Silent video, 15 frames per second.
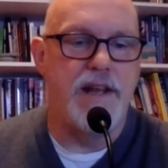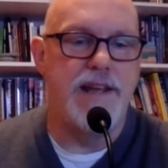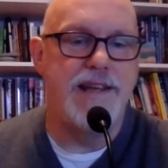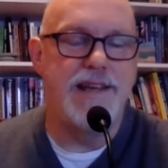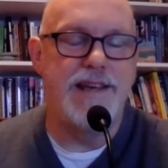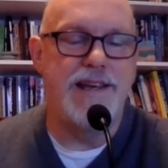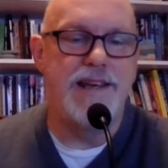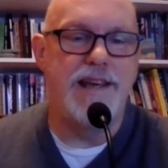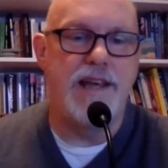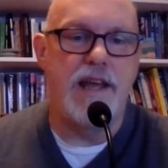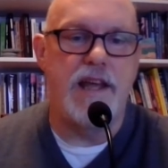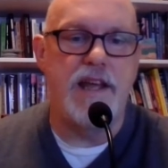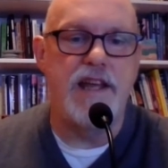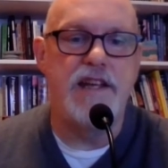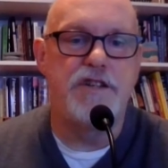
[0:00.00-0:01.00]

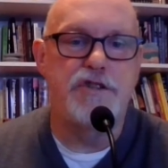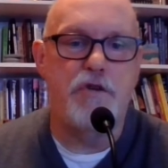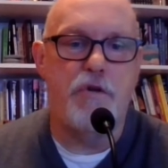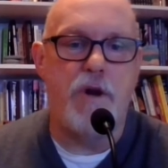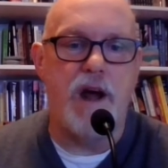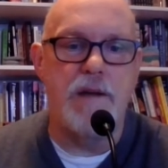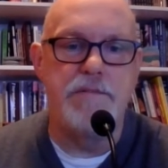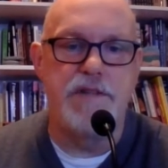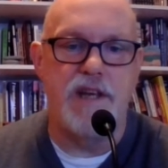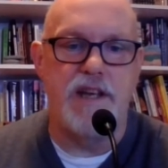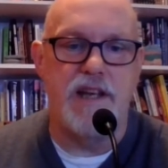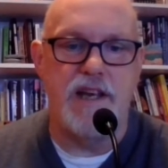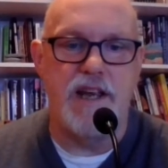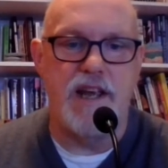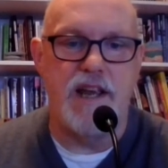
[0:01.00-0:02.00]
he describes it